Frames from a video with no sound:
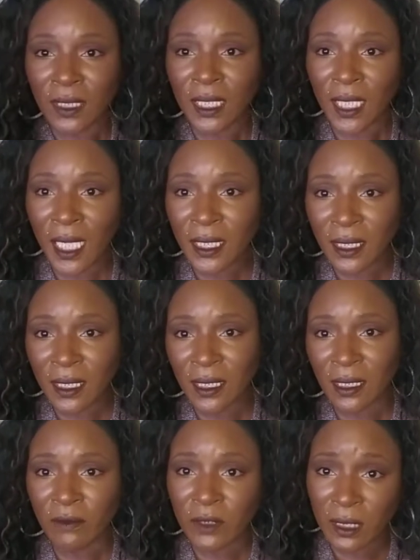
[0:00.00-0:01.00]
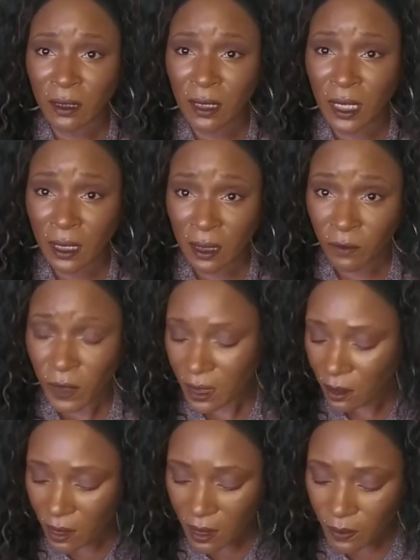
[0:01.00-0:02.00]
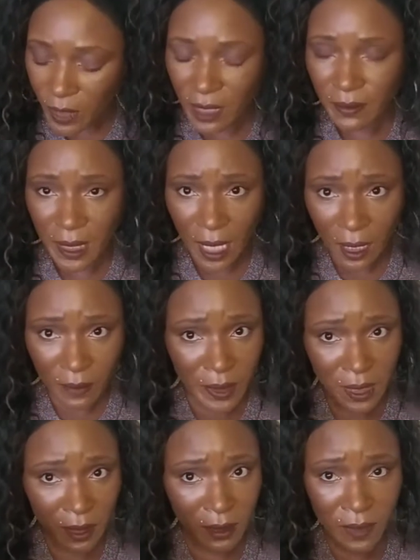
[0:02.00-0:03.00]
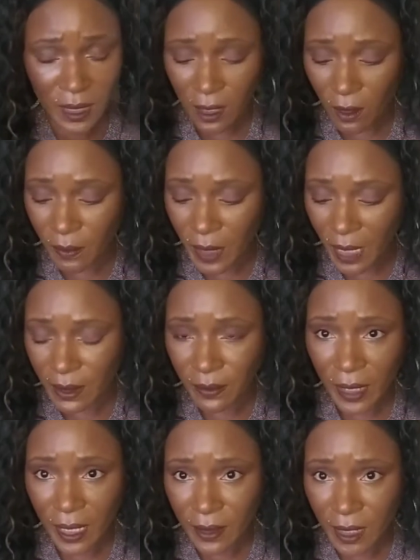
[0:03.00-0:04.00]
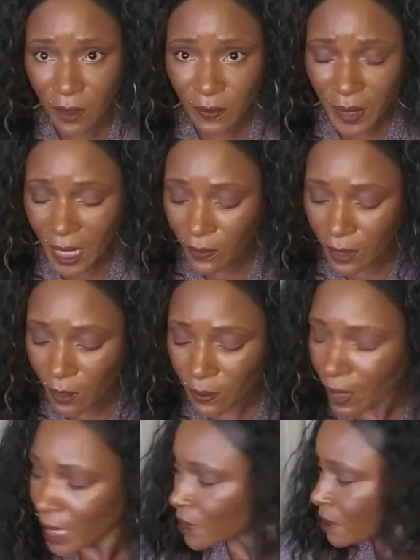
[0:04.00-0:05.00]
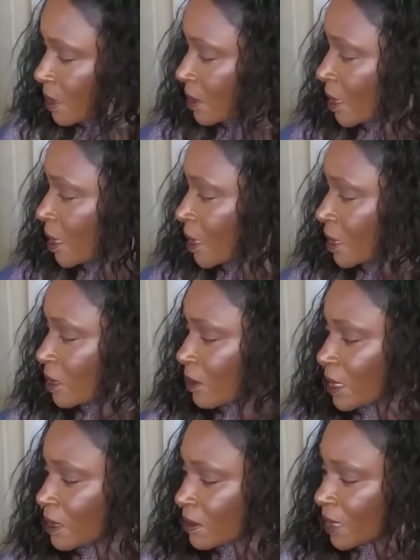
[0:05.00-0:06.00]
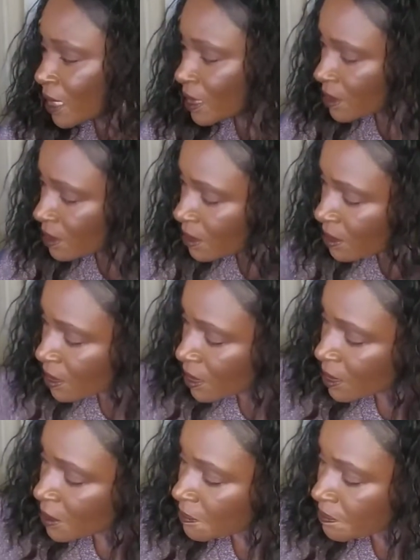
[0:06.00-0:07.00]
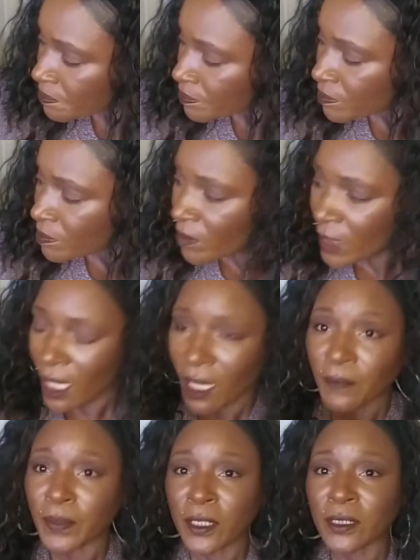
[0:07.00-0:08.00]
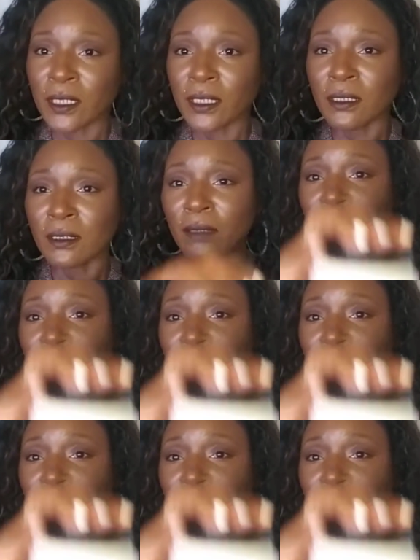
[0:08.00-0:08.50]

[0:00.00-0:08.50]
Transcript: to like it and it wasn't and it wasn't going to break me out because we know Bobbi Brown don't play with her prices. So as you guys could see, I purchased the